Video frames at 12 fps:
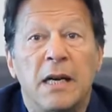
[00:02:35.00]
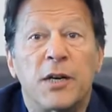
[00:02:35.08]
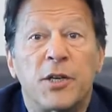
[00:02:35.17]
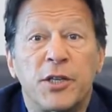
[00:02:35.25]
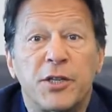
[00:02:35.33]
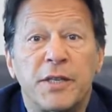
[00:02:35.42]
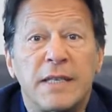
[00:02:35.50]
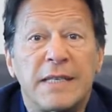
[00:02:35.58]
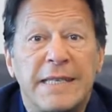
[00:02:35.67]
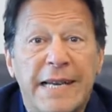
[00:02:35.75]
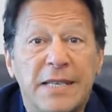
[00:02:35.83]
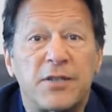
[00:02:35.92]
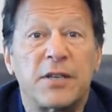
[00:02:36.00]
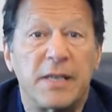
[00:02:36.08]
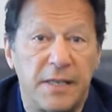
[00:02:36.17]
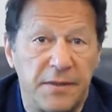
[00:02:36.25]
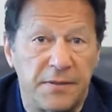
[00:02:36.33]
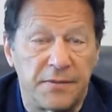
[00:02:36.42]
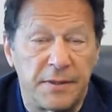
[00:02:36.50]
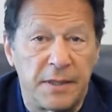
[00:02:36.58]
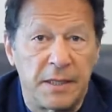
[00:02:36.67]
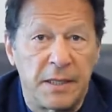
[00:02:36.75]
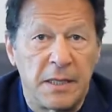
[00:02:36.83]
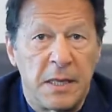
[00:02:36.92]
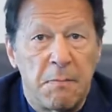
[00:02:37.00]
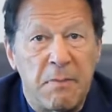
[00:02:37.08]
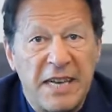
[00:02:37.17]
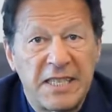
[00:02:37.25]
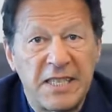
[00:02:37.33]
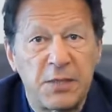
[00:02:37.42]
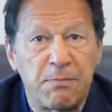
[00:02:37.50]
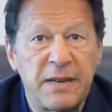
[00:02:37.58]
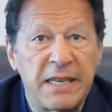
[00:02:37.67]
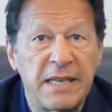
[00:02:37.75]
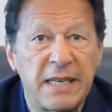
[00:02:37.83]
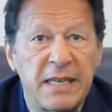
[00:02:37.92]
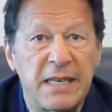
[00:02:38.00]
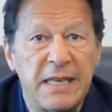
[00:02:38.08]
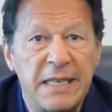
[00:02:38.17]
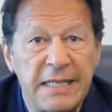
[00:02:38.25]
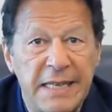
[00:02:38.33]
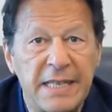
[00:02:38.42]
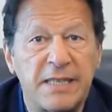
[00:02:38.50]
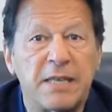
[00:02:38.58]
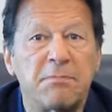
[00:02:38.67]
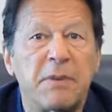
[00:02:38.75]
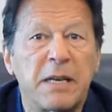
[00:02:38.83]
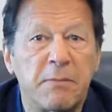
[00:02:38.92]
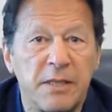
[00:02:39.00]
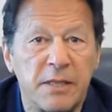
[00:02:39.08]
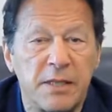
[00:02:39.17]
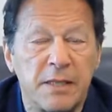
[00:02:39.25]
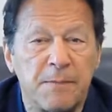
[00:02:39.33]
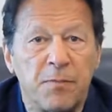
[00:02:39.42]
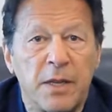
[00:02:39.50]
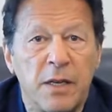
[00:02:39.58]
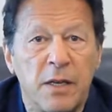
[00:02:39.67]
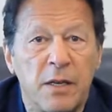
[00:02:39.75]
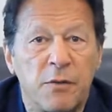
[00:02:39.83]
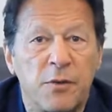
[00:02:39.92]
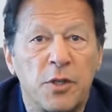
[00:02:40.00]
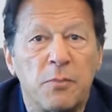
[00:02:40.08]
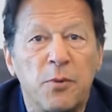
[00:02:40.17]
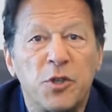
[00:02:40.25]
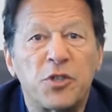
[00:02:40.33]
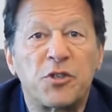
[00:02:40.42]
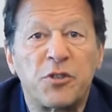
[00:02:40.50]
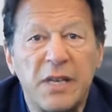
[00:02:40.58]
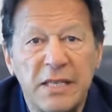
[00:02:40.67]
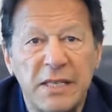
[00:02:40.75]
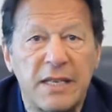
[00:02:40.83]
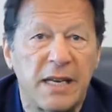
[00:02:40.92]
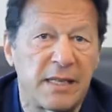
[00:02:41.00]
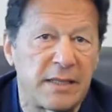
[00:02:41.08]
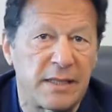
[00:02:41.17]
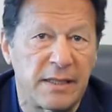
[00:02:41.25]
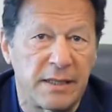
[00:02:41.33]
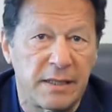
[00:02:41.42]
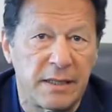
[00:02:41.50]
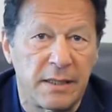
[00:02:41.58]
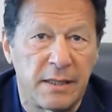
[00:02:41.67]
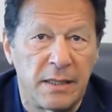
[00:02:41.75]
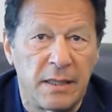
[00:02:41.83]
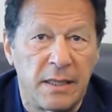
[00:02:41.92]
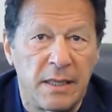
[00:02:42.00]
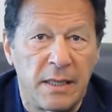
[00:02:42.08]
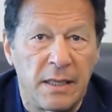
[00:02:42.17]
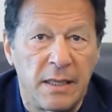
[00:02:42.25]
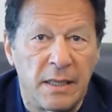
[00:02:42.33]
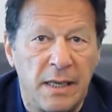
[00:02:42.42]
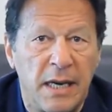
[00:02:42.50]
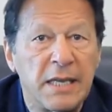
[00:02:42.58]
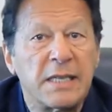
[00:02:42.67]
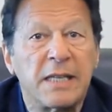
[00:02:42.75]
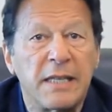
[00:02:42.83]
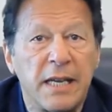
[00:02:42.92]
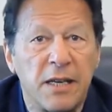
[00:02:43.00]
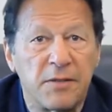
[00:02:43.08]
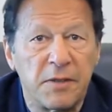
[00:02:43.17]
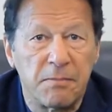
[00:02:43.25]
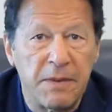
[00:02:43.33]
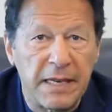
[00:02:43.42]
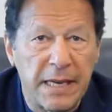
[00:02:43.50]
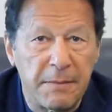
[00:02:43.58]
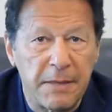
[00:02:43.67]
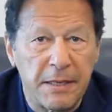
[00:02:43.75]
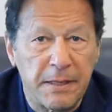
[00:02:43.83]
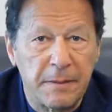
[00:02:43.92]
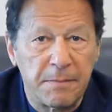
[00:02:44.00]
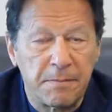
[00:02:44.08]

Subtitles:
additional debt relief by suspending debt repayments for the most stressed countries until the end of the pandemic,